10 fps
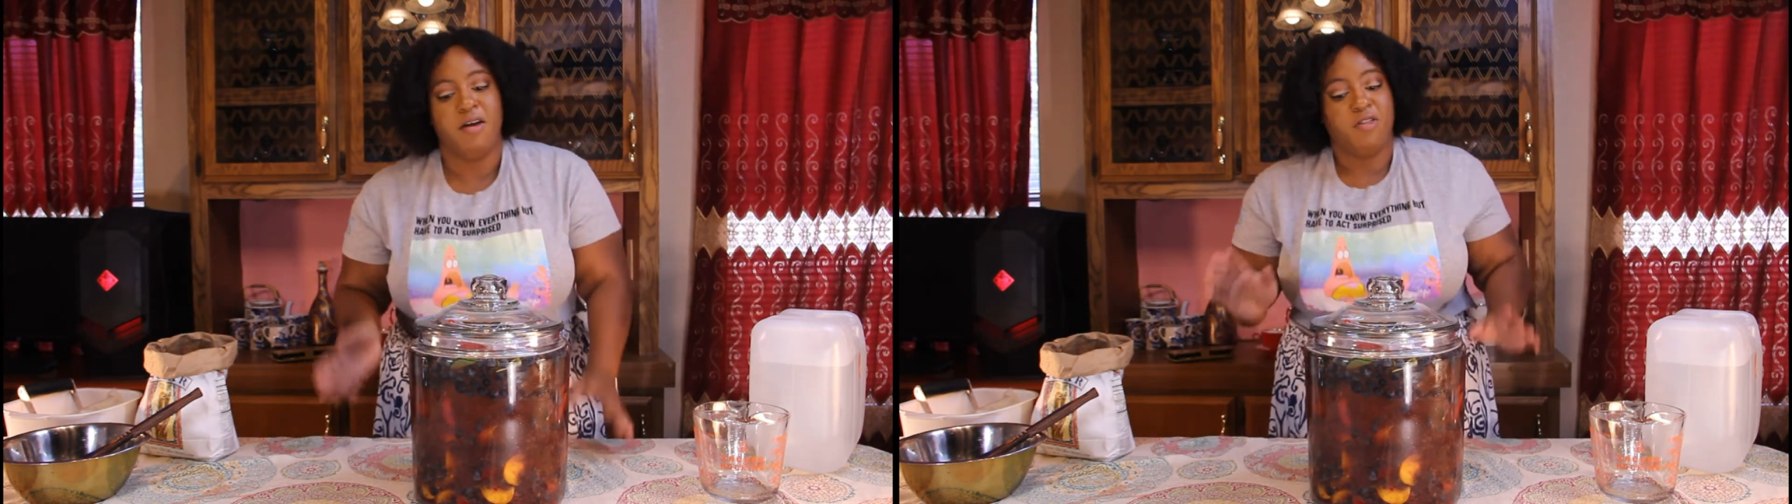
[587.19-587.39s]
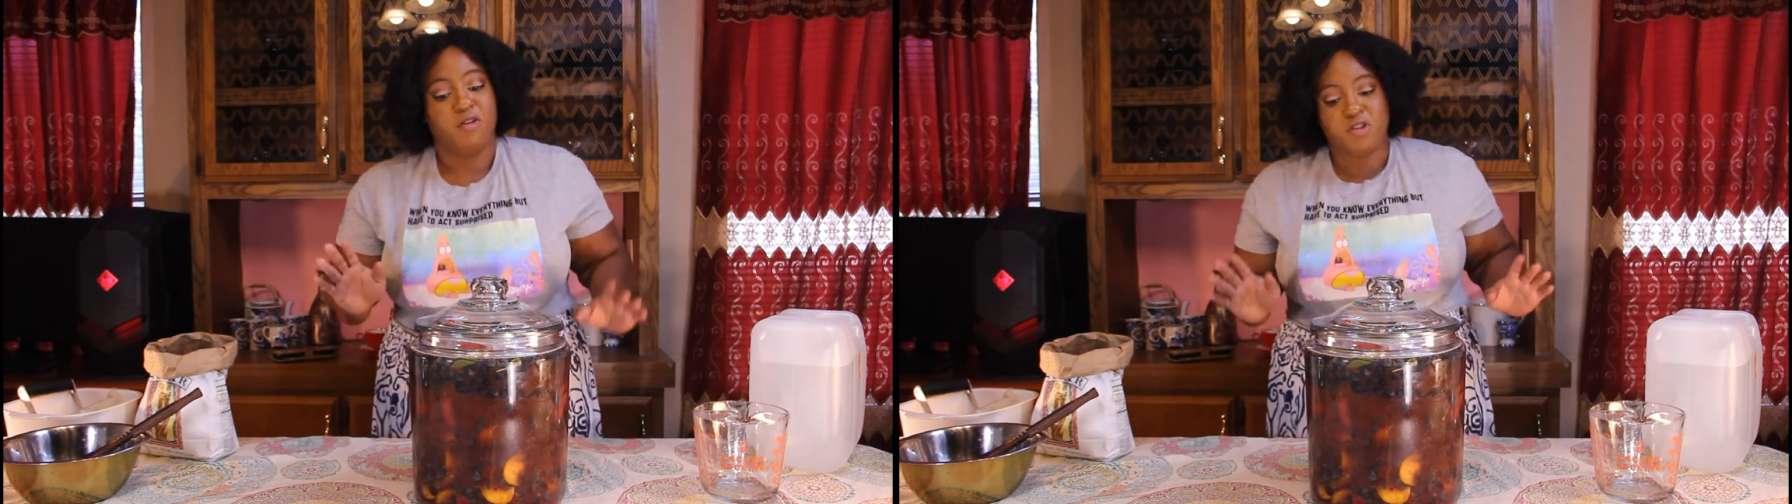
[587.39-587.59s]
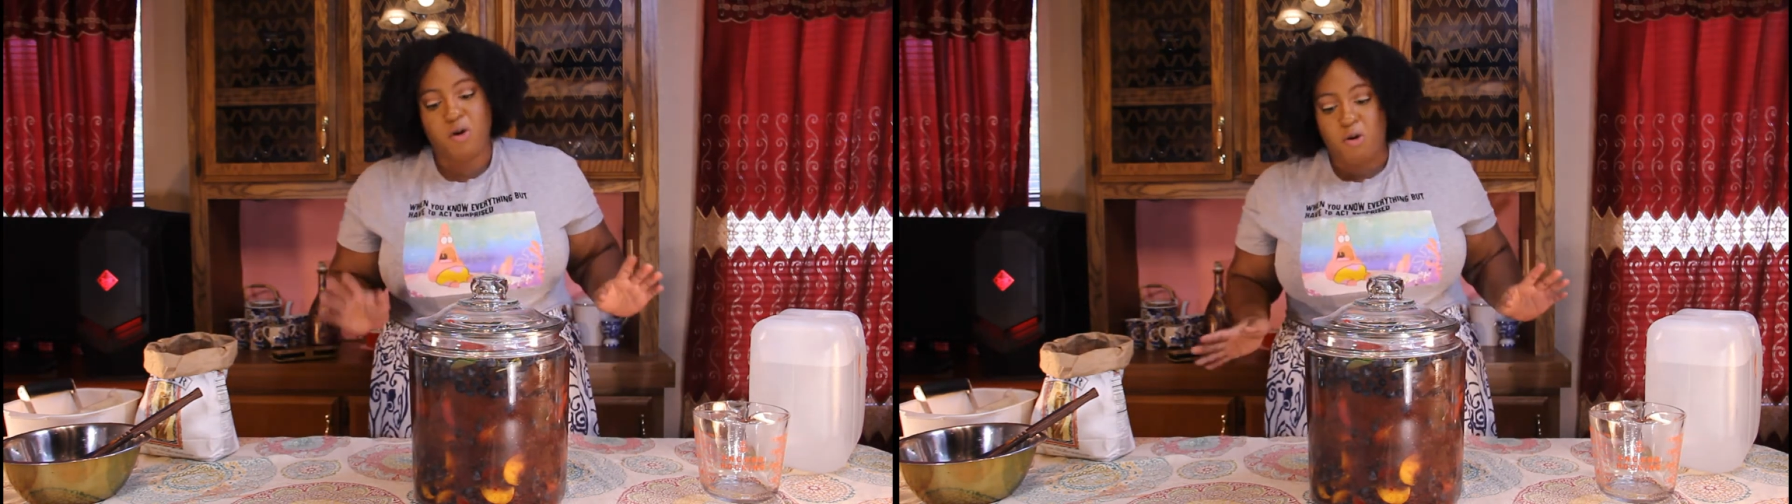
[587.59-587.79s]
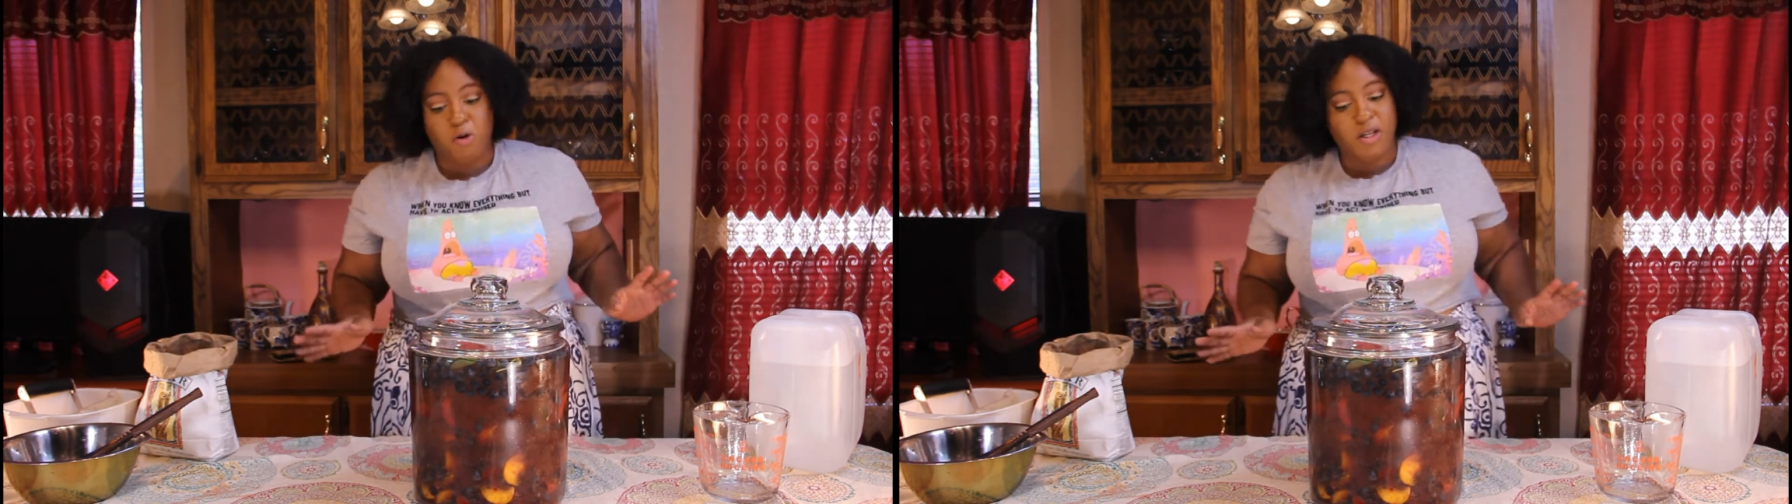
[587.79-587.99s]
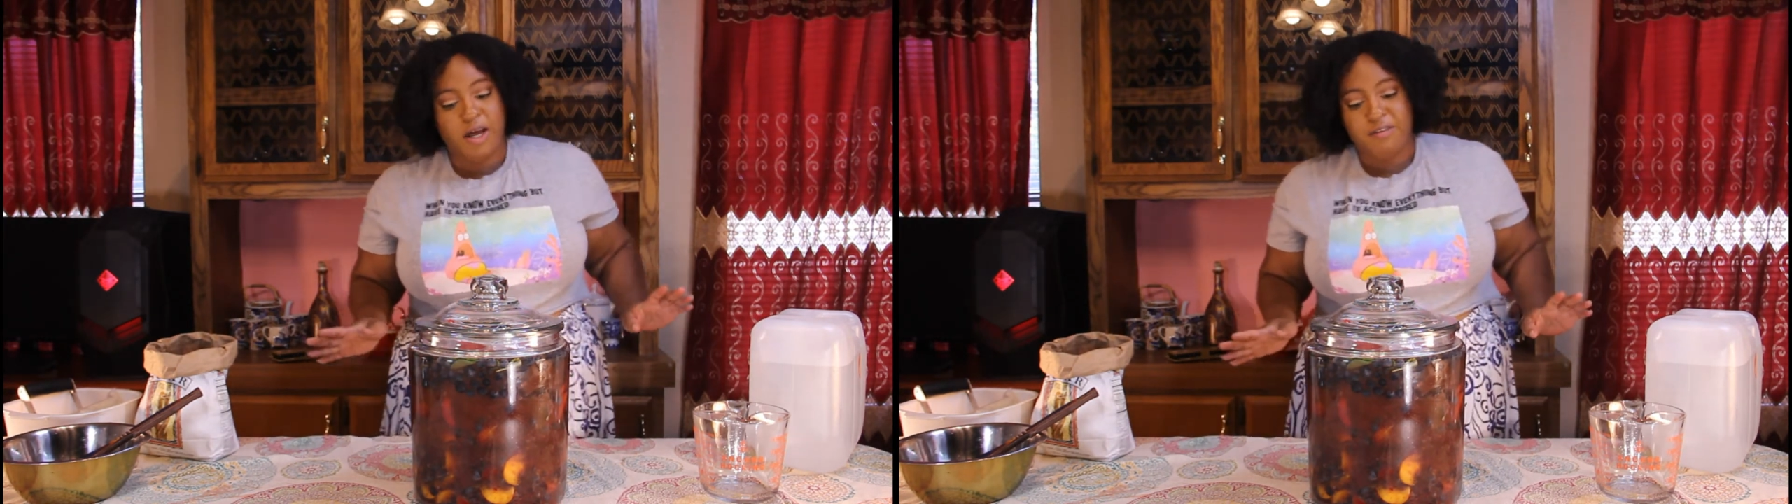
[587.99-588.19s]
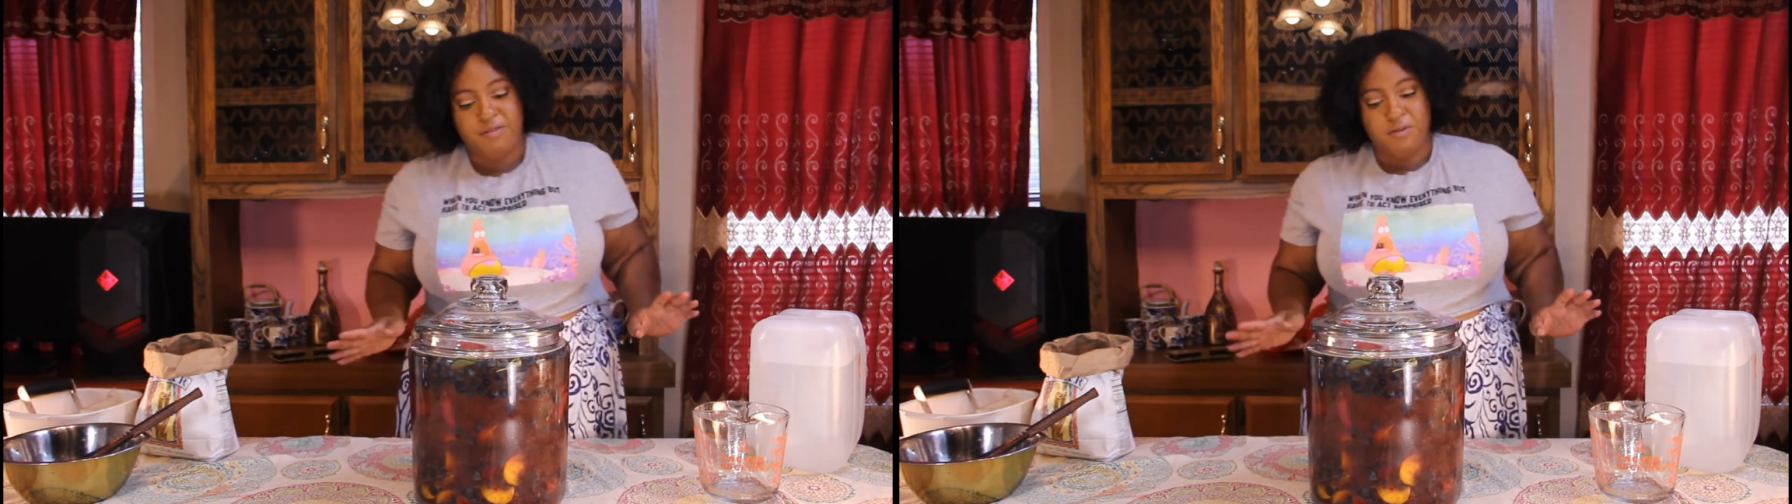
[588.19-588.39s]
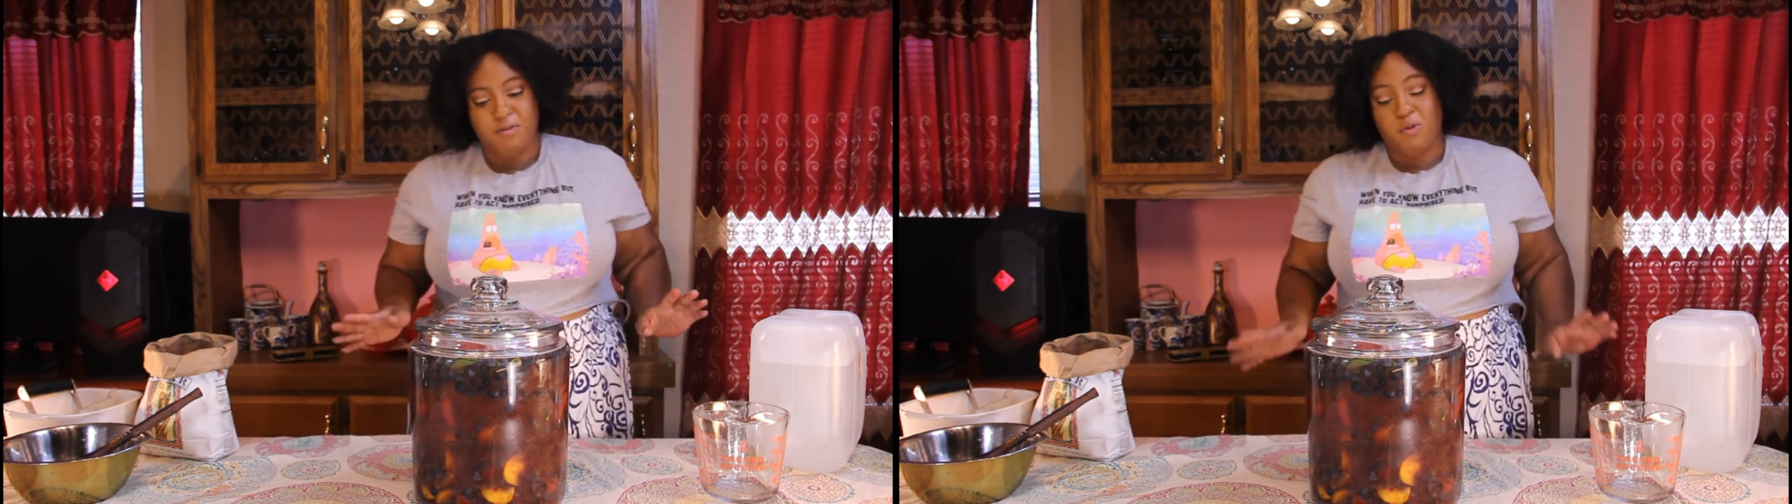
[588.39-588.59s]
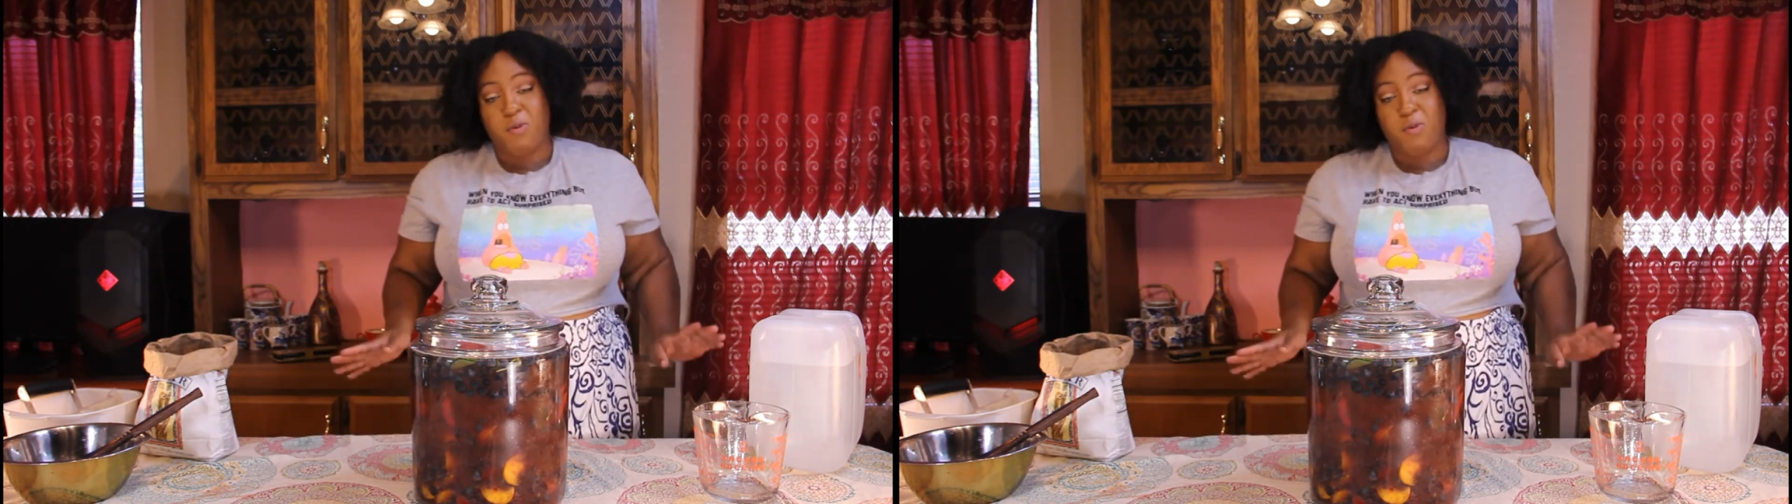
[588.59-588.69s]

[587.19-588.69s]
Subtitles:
There's a whole lot of different